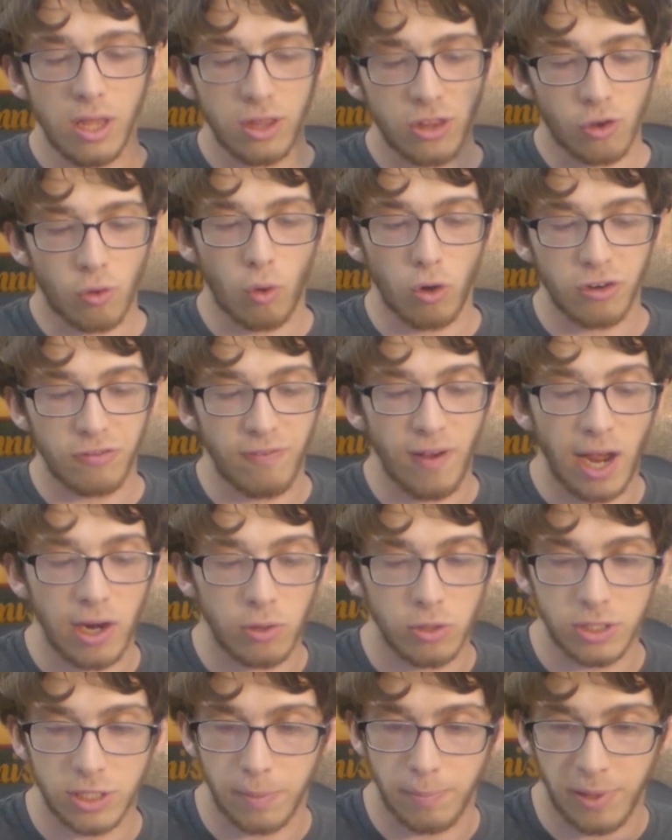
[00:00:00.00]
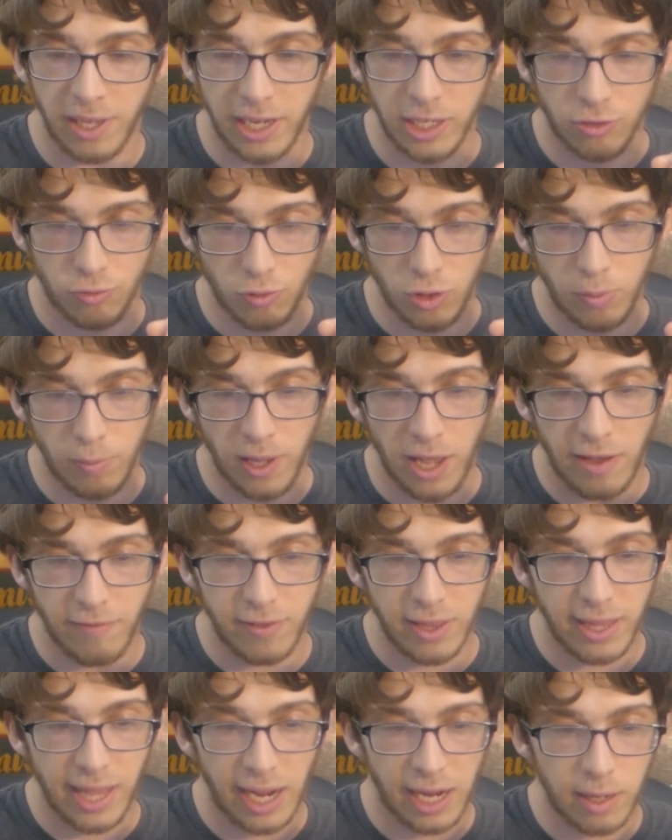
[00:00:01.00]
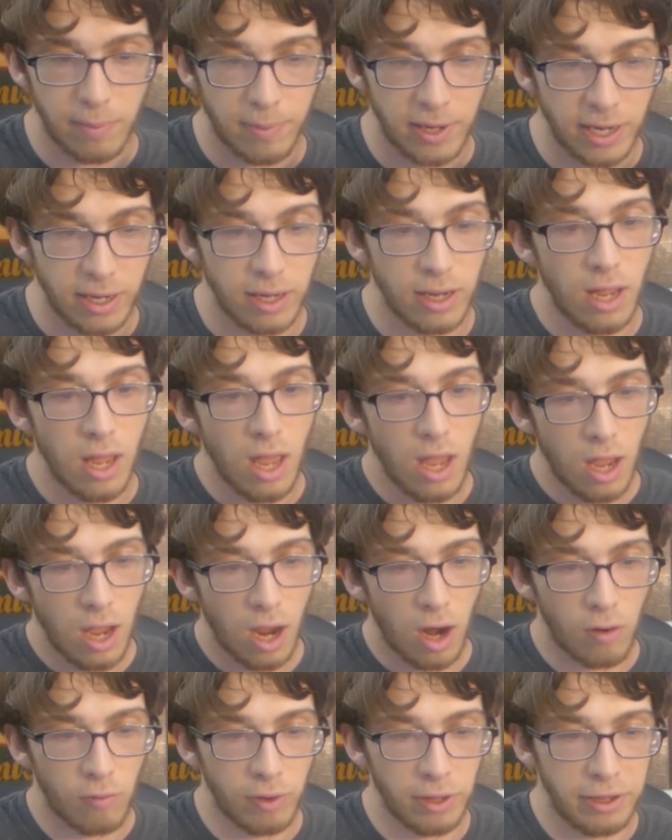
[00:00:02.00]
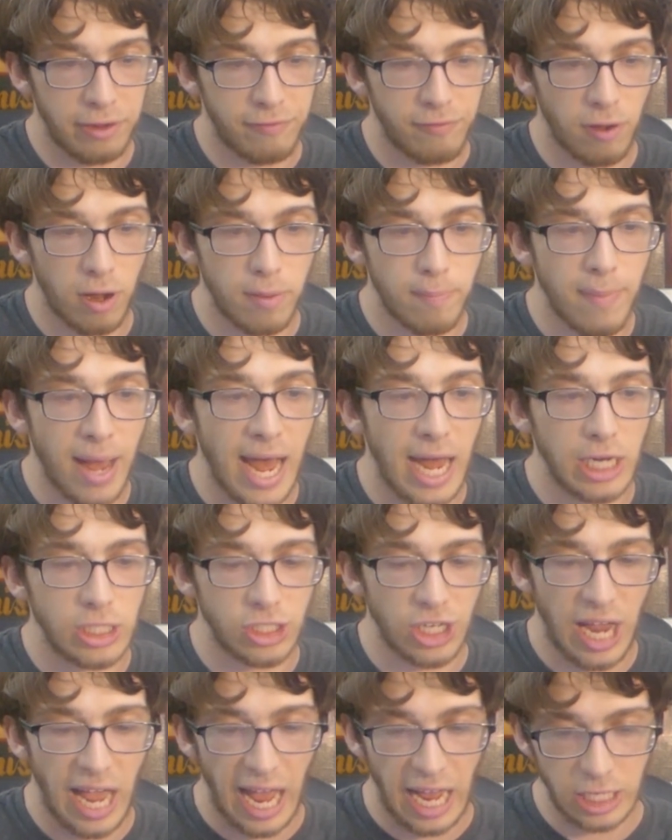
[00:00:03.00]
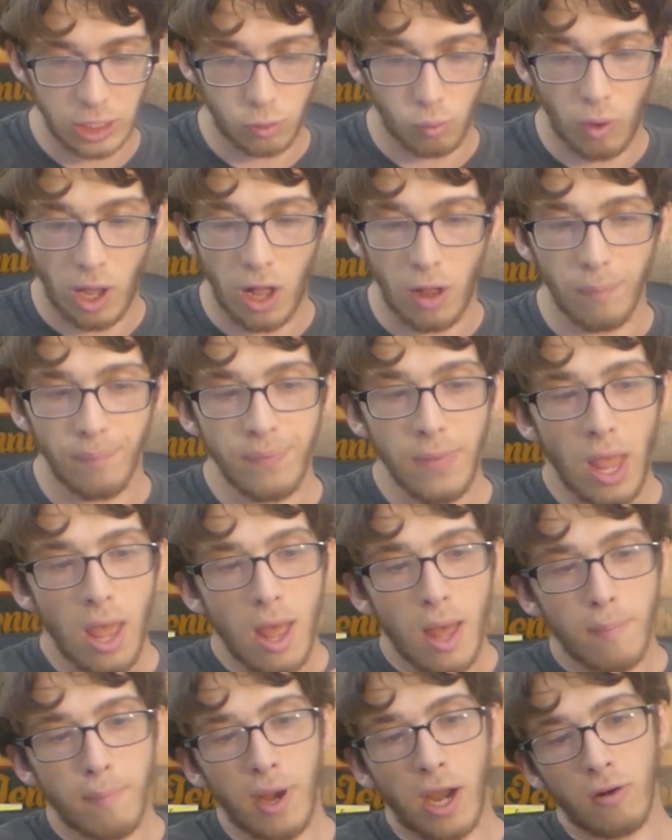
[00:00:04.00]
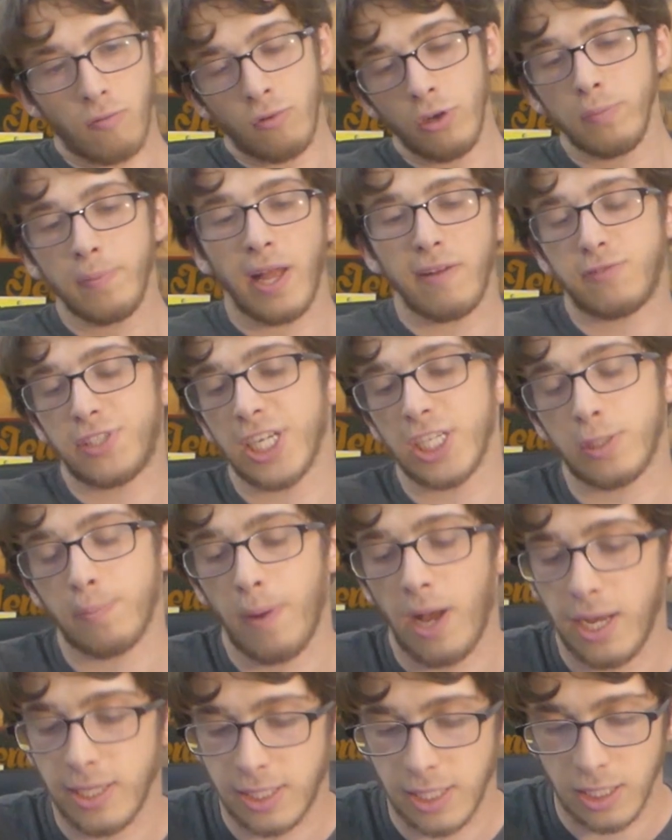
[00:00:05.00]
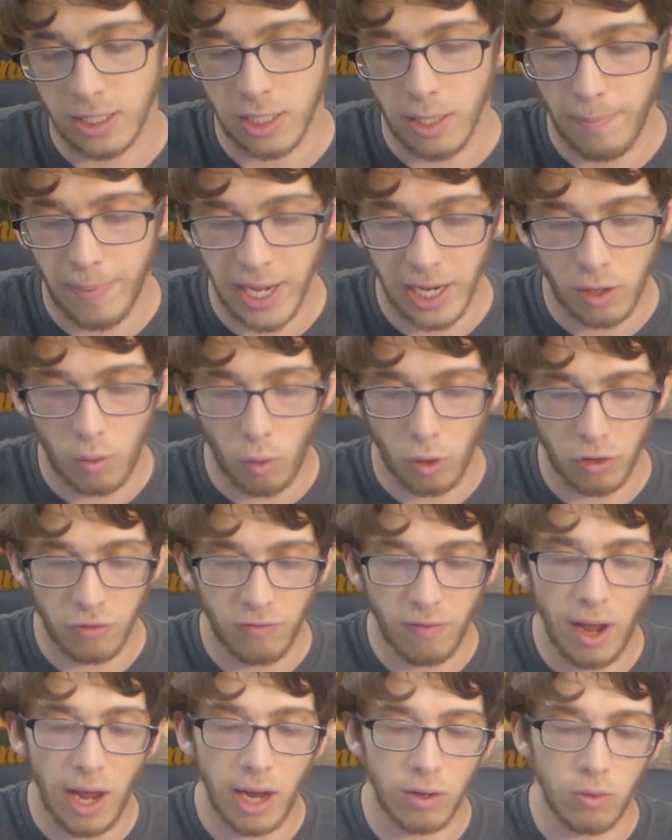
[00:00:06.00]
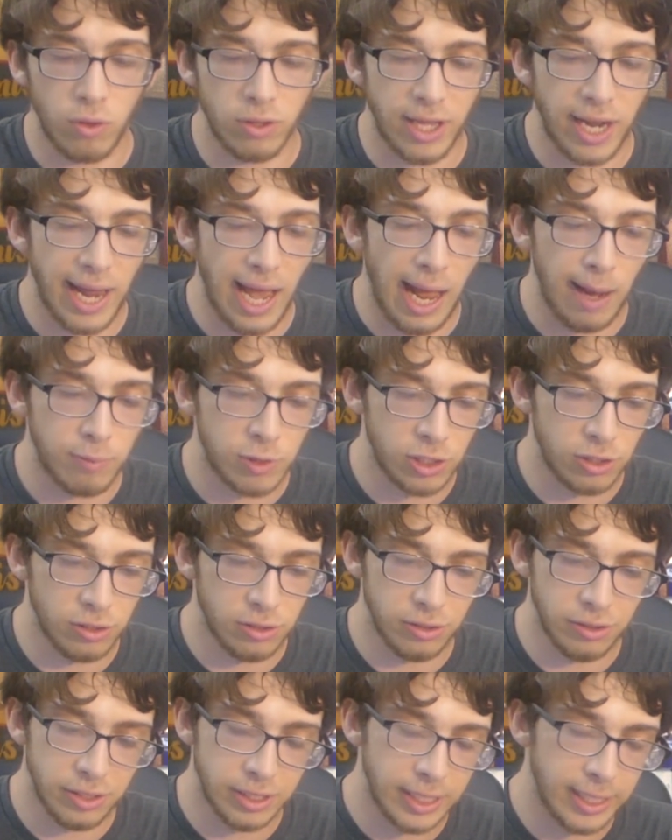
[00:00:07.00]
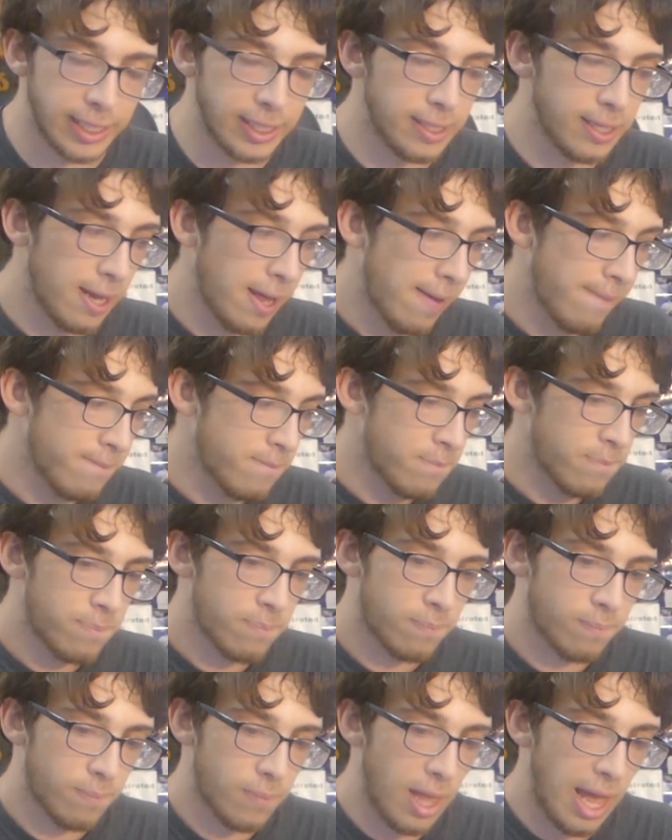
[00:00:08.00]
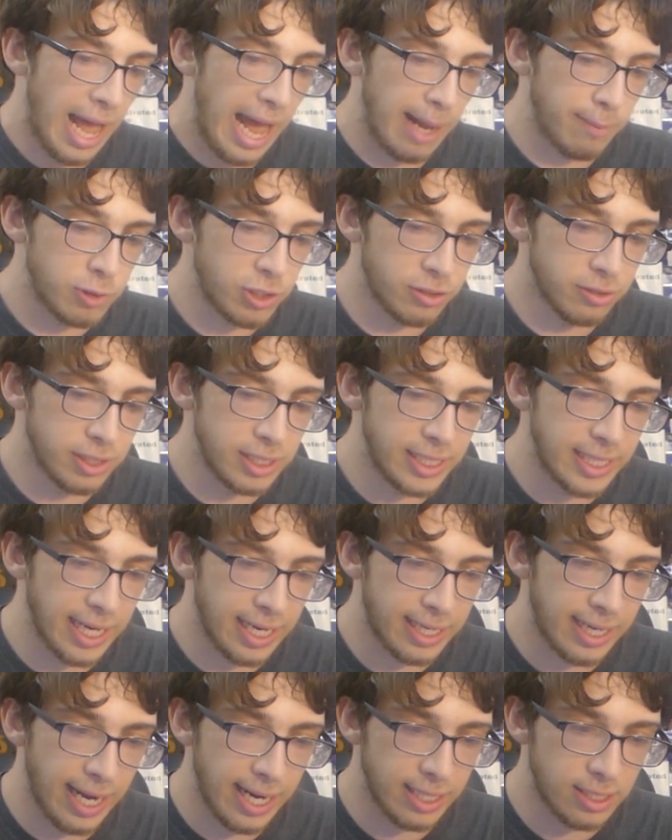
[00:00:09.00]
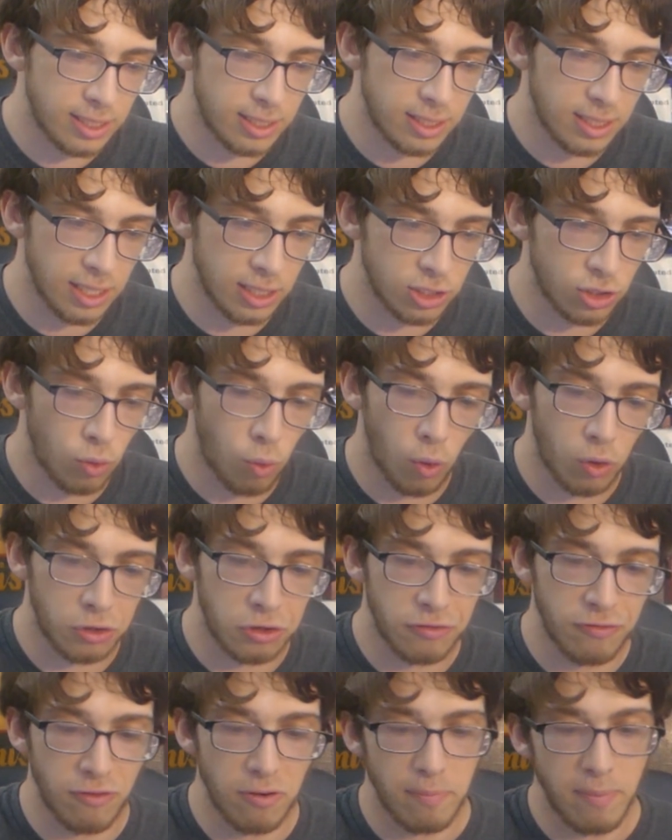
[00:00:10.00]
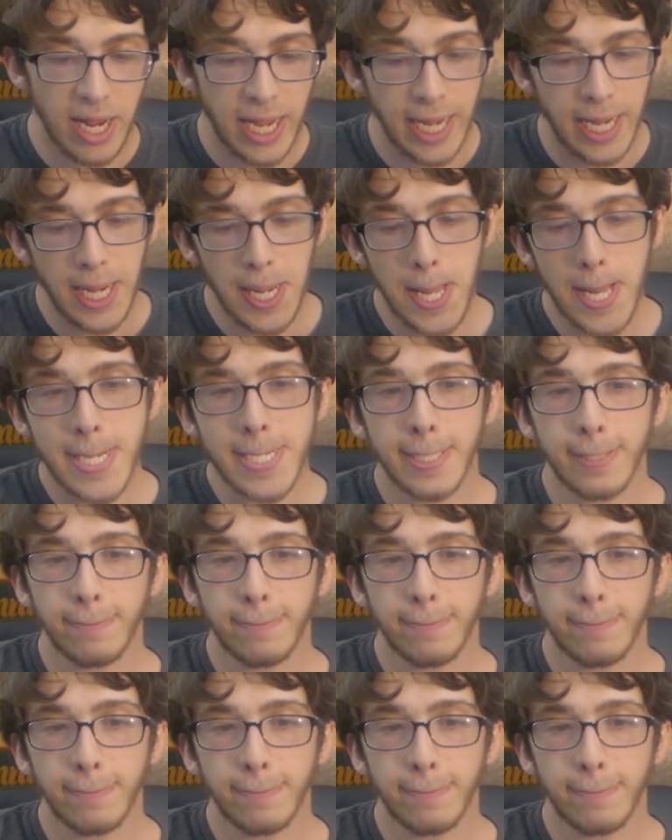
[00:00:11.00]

the quarterfinals and plays Rublev, then that could be a really fun match as well. But Rublev Tsitsipas is the big quarterfinal that absolutely dictates this quarter for me.